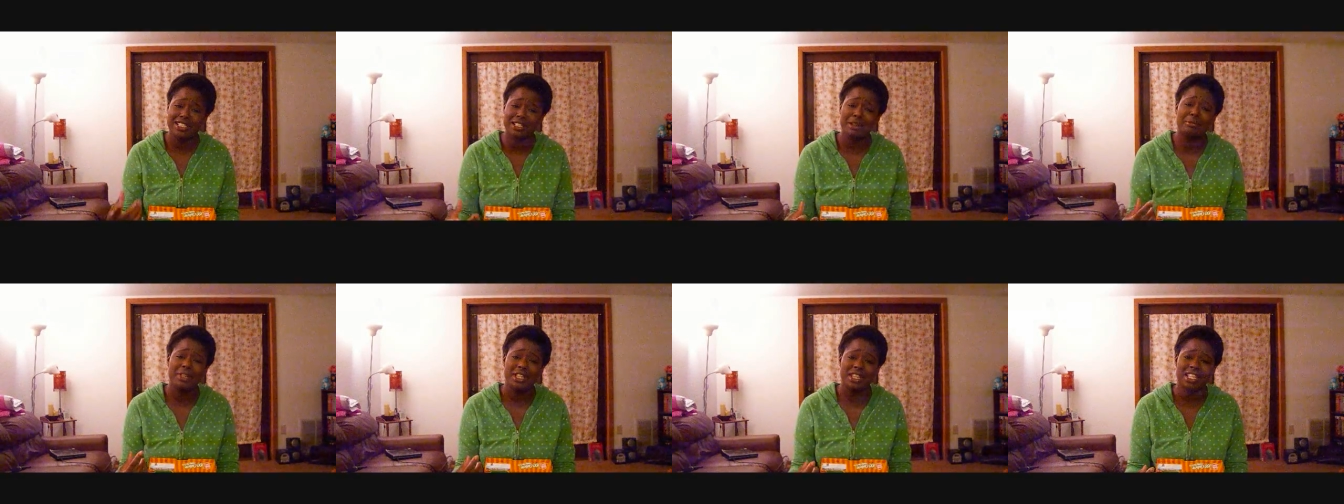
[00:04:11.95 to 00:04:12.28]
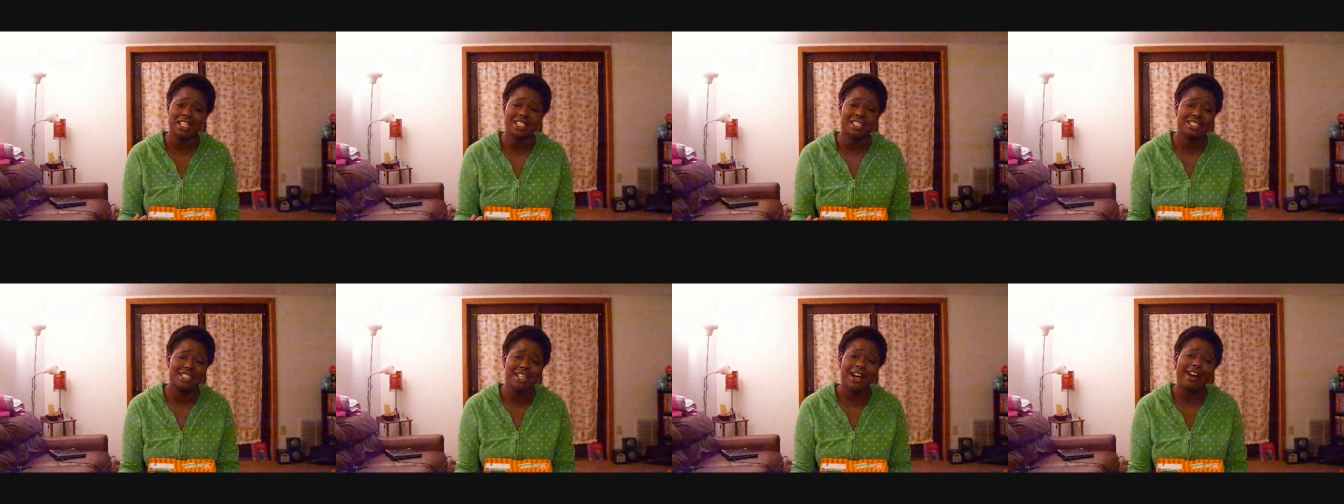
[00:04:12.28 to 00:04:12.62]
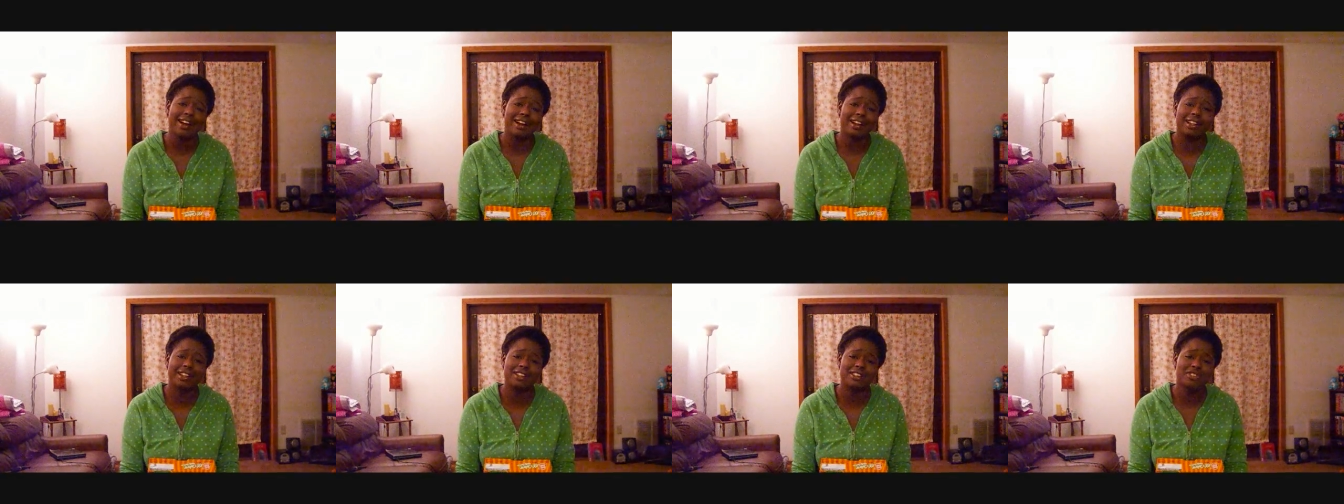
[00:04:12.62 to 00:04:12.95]
something that's
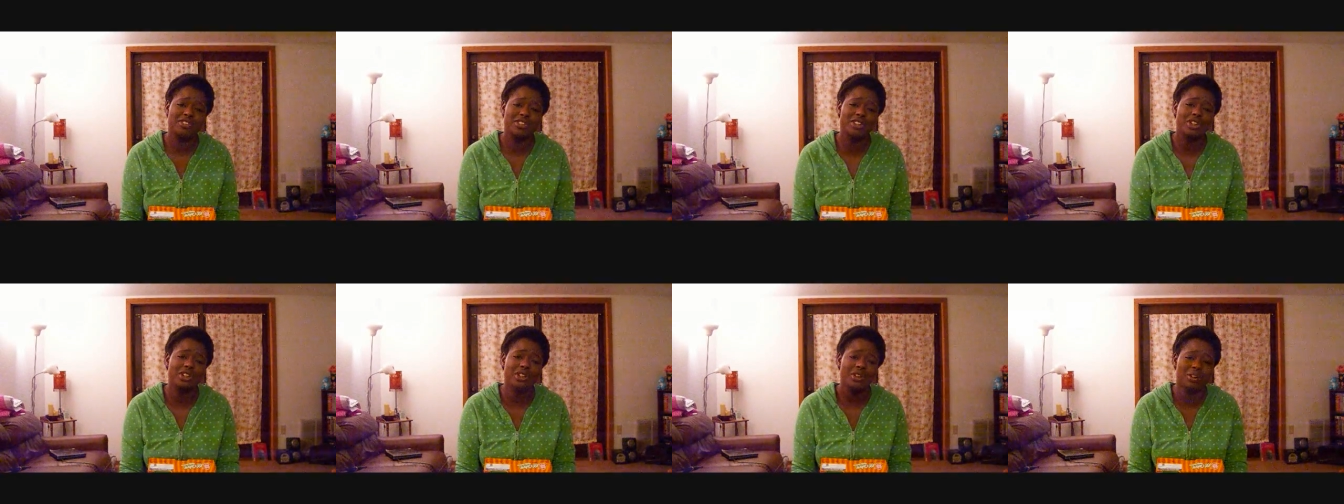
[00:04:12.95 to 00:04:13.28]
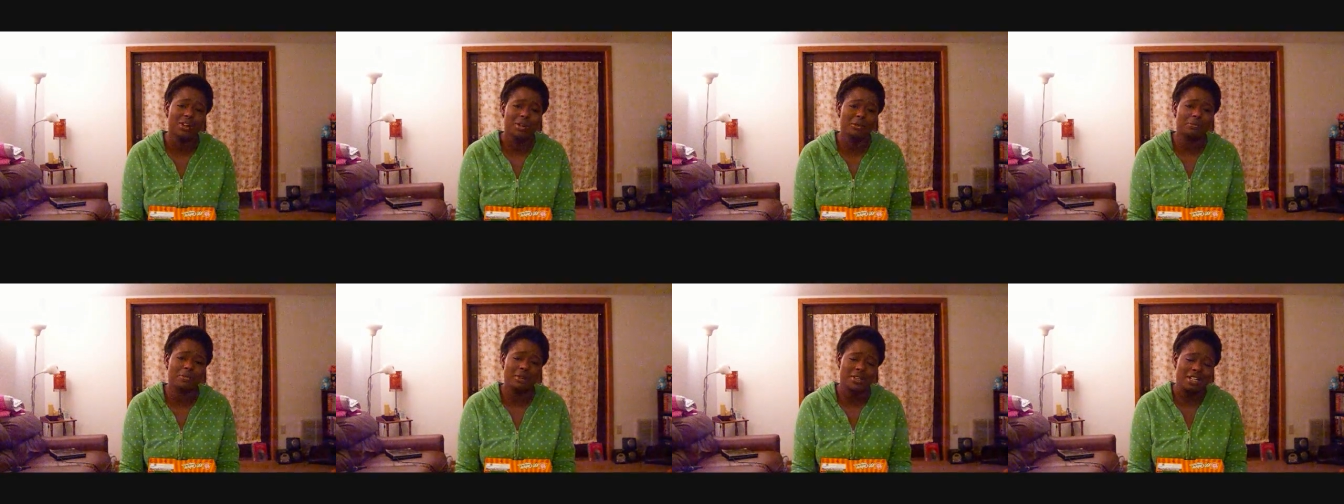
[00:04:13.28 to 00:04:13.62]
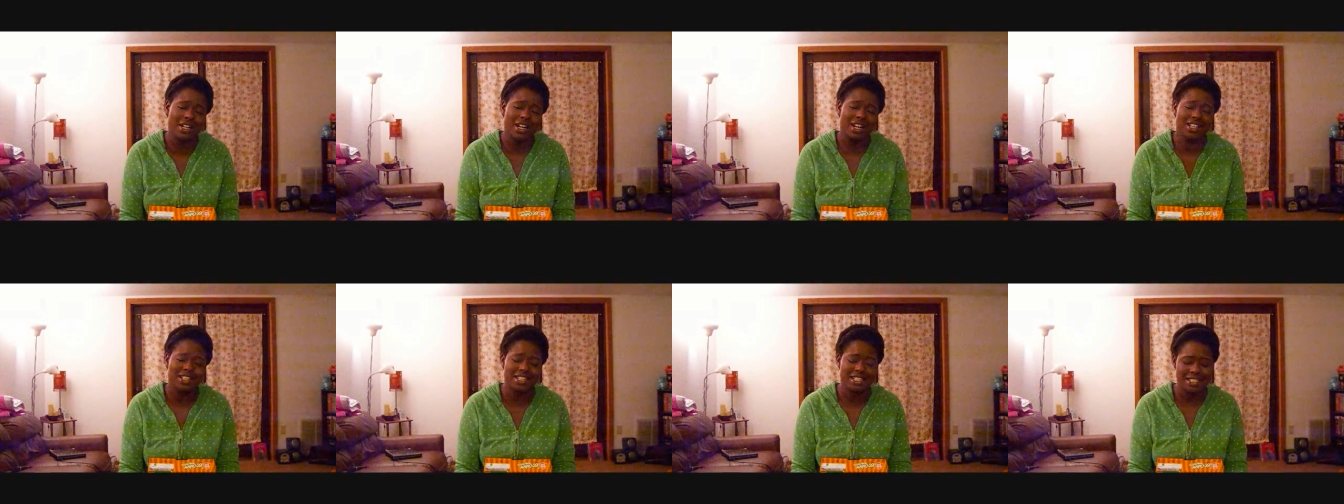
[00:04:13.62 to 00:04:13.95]
not going to fill you up or
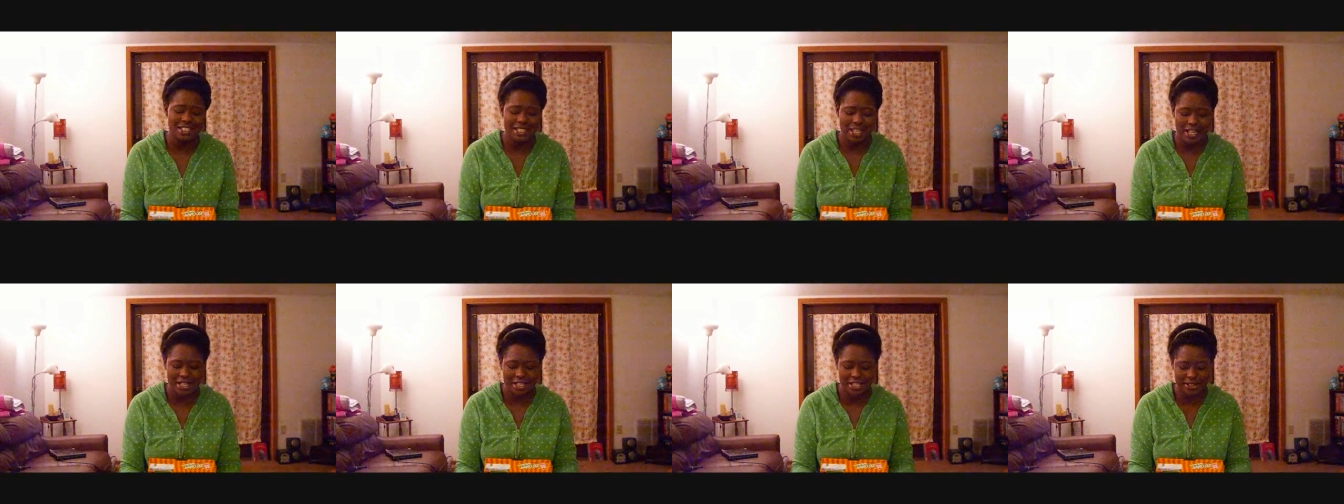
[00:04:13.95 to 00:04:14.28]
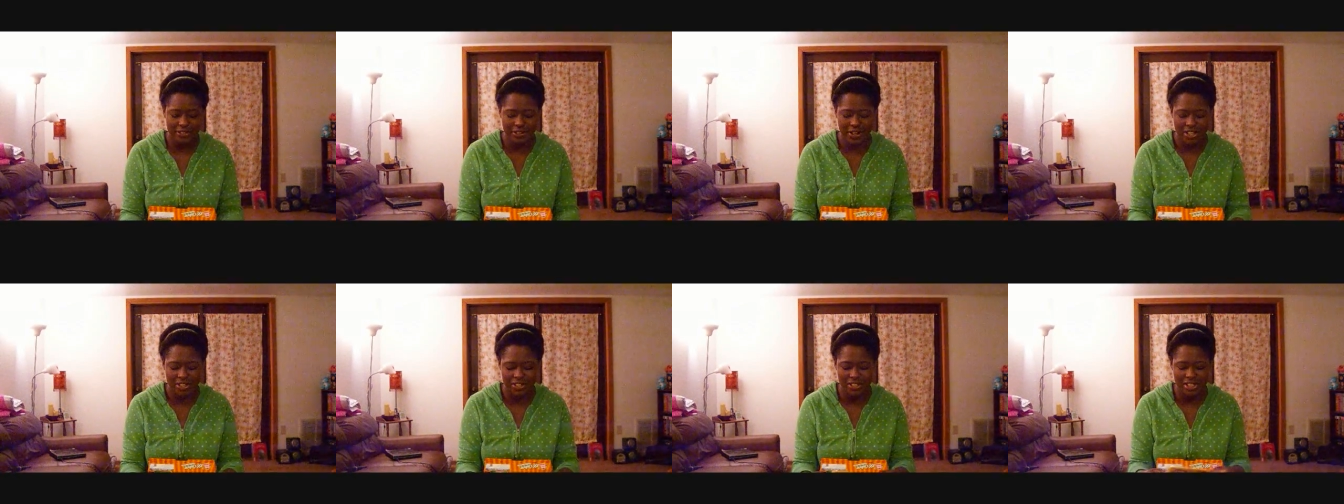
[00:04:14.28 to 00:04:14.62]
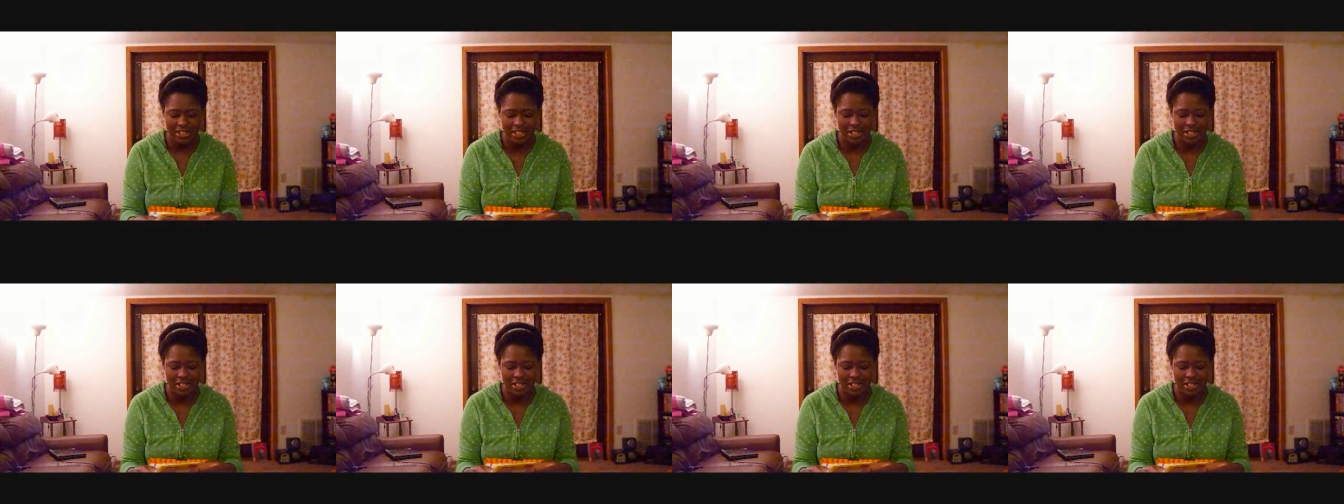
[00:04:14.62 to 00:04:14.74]
not going to satisfy you.